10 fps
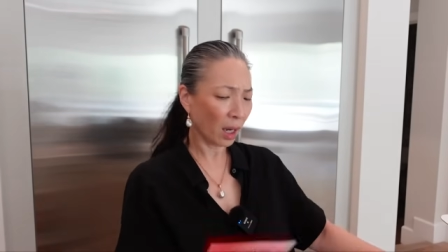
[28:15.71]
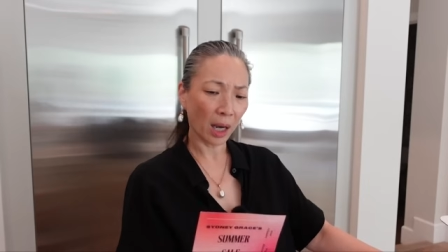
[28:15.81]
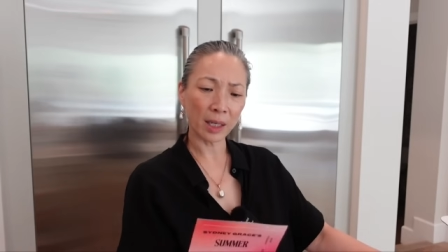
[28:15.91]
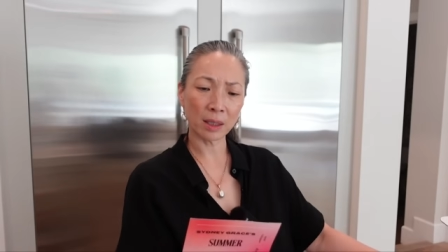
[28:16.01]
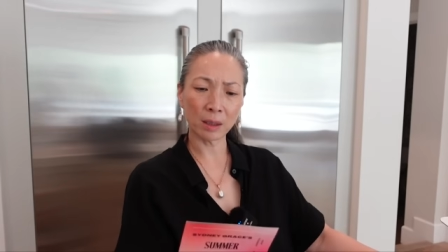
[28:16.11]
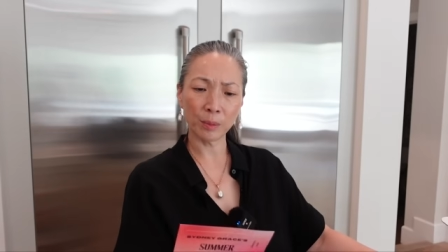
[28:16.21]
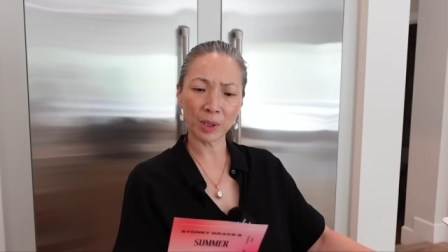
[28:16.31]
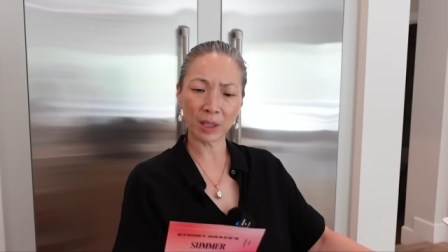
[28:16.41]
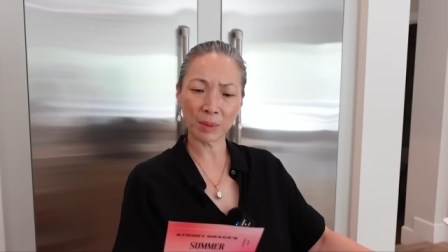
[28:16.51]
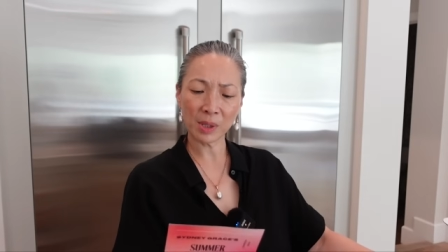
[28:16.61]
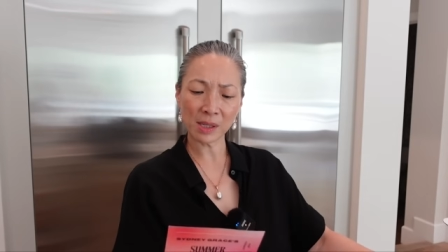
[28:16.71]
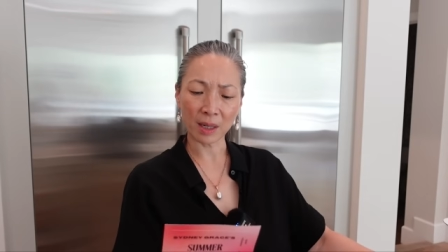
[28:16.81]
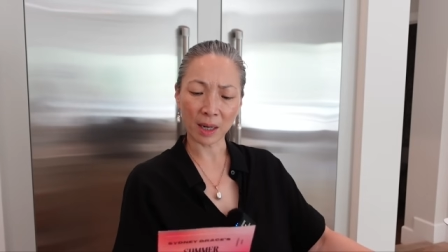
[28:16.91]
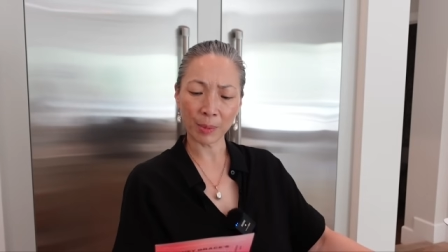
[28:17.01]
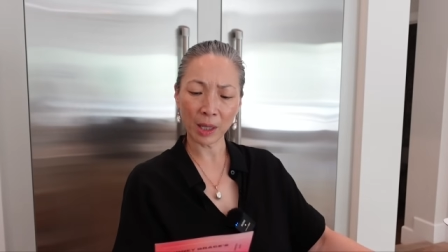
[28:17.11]
I completely missed it.
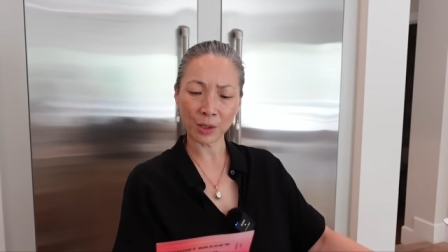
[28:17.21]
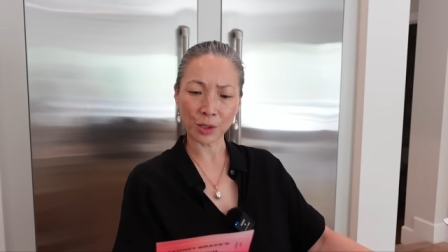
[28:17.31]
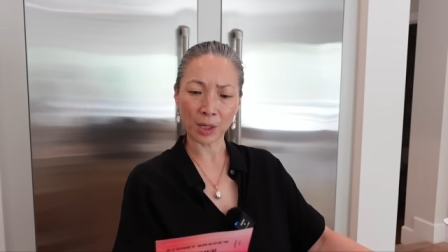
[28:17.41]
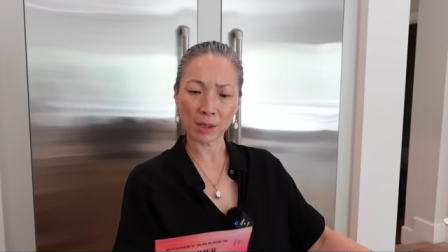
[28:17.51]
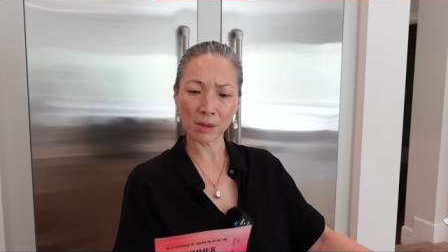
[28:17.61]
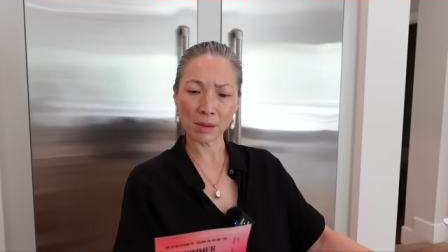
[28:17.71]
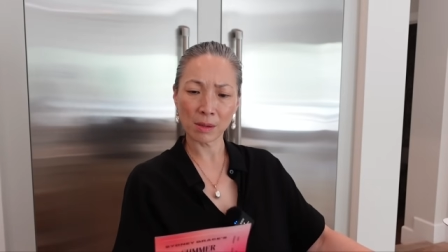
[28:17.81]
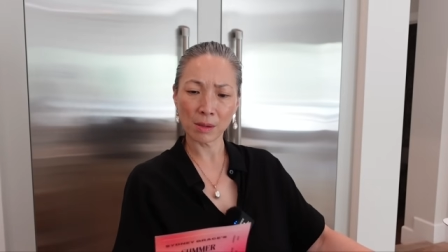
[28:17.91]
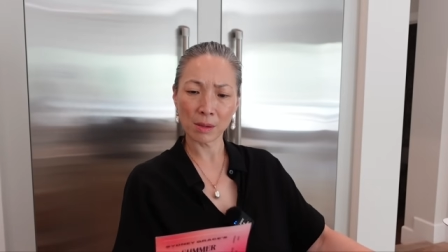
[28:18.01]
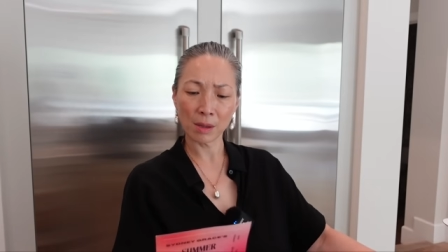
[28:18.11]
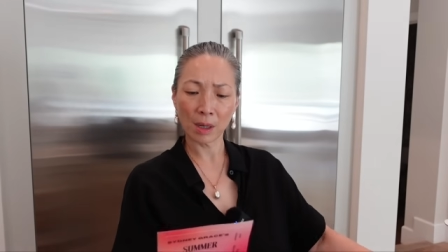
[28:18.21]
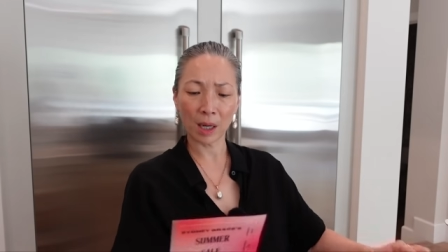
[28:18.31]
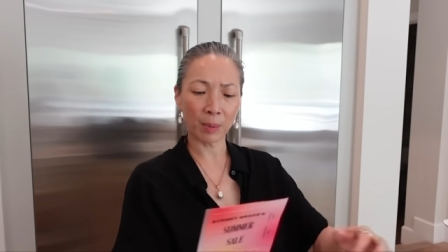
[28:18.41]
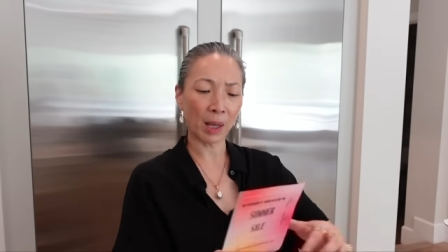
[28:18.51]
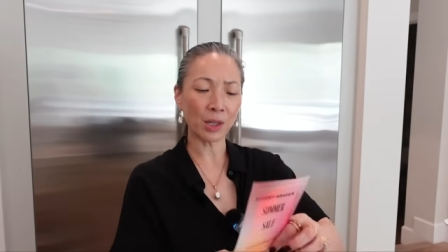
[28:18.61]
I apologize. I
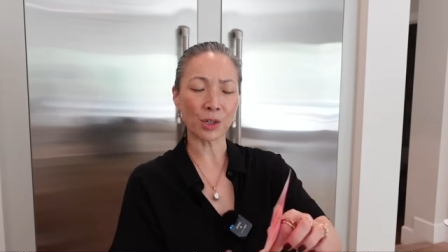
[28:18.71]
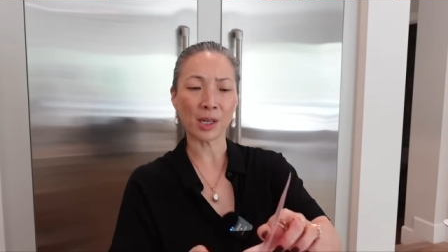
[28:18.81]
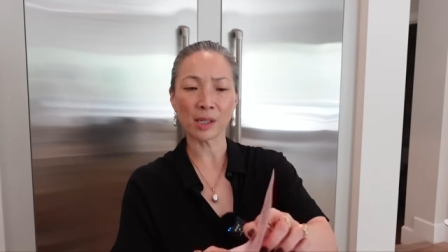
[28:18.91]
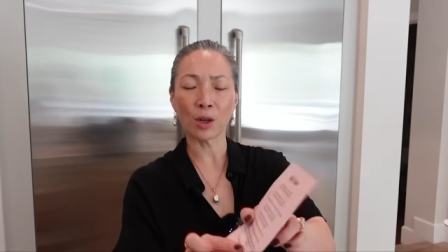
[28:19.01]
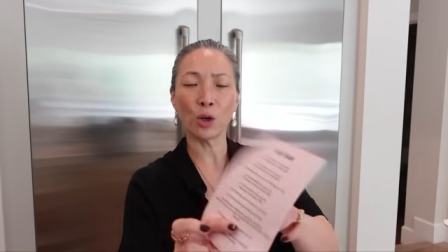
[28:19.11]
apologize. I